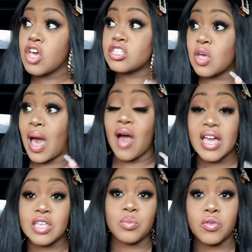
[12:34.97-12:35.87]
So how
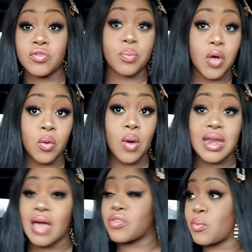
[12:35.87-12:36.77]
can you move the boat
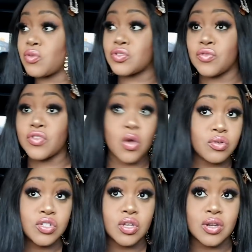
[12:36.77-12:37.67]
and have the motion of the
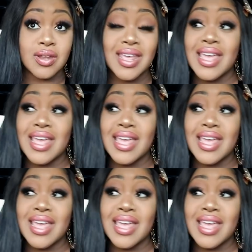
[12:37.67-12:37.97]
ocean